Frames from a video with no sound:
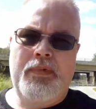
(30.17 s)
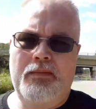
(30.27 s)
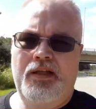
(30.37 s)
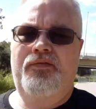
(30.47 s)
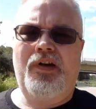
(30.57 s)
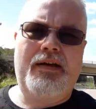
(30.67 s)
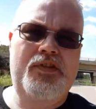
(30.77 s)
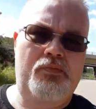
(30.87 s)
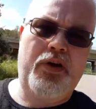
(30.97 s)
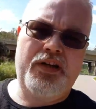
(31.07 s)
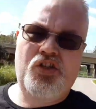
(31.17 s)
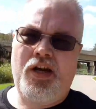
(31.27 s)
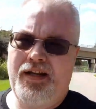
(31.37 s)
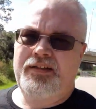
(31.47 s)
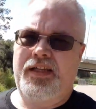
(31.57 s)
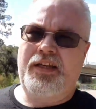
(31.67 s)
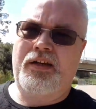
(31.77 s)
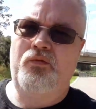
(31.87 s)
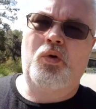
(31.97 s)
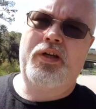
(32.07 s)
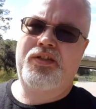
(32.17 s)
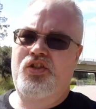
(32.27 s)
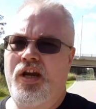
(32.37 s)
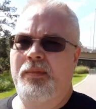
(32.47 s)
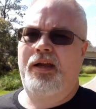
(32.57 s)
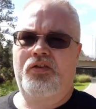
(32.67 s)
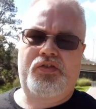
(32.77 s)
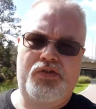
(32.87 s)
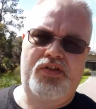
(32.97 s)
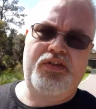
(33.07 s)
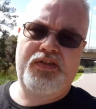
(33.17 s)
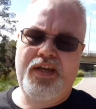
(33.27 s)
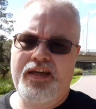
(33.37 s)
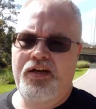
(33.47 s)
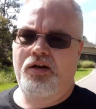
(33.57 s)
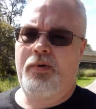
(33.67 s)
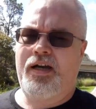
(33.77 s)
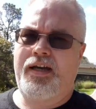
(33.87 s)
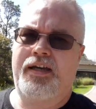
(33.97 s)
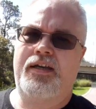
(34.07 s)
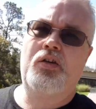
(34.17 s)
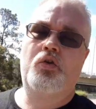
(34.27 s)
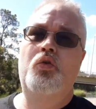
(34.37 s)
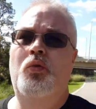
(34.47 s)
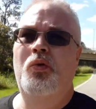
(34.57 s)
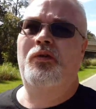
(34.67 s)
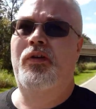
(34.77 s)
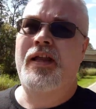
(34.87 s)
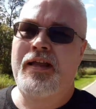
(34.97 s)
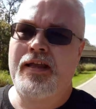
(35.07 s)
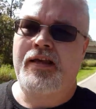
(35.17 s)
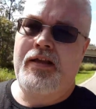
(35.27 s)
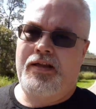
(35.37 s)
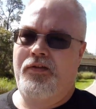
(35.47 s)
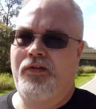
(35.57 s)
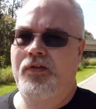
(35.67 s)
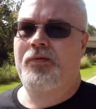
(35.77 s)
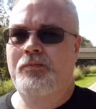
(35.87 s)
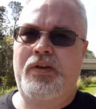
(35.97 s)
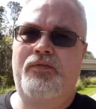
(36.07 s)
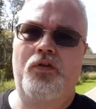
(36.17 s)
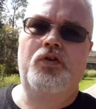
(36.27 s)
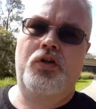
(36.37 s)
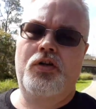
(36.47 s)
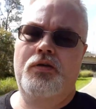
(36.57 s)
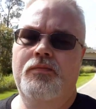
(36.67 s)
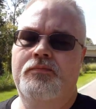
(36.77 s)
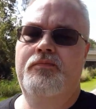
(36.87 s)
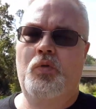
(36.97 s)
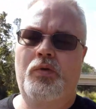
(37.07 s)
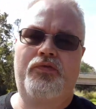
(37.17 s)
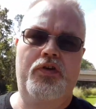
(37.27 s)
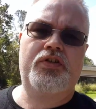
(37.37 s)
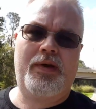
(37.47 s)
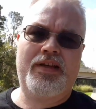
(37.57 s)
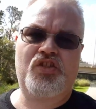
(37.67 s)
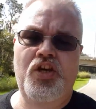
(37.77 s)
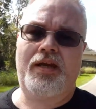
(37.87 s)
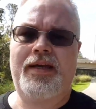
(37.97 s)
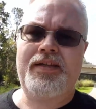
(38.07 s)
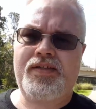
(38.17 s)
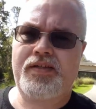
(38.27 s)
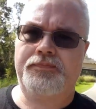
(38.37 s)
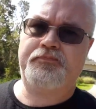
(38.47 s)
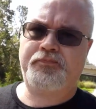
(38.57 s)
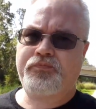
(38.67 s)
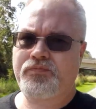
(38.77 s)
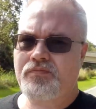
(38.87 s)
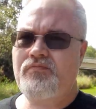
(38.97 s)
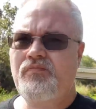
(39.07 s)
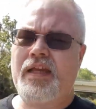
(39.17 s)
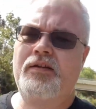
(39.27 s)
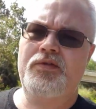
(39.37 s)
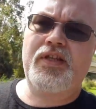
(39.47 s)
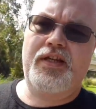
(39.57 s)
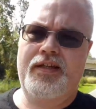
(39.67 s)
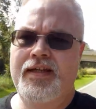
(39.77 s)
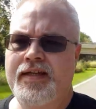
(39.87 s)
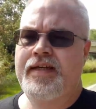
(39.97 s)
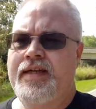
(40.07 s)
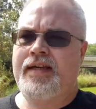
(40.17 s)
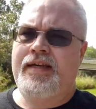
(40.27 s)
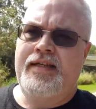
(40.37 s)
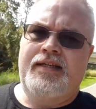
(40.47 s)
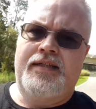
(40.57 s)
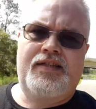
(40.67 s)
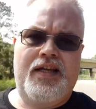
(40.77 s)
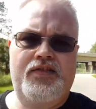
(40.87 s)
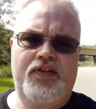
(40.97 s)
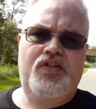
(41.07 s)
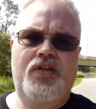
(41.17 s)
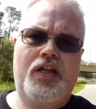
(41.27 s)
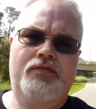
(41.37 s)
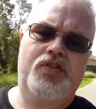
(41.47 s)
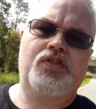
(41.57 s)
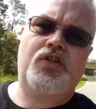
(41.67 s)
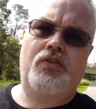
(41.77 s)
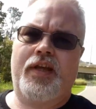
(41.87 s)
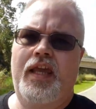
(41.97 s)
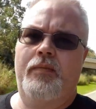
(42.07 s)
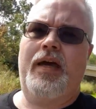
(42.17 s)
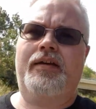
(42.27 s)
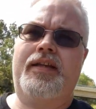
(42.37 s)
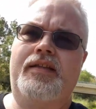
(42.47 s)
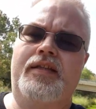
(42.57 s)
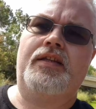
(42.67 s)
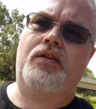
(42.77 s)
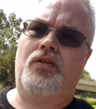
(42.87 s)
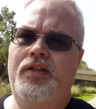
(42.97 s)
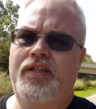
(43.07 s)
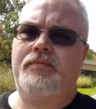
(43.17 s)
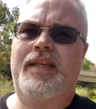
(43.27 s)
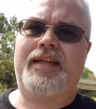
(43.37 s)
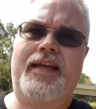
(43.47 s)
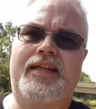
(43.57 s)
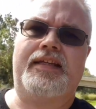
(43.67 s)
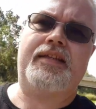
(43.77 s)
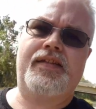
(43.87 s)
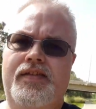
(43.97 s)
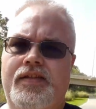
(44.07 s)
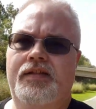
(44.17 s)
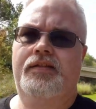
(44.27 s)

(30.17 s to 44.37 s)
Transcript: Babylon 5 is the brainchild of one J. Michael Straczynski, hereby who will be further referred to as JMS. And it was a science fiction television show that came out in the early to mid 90s.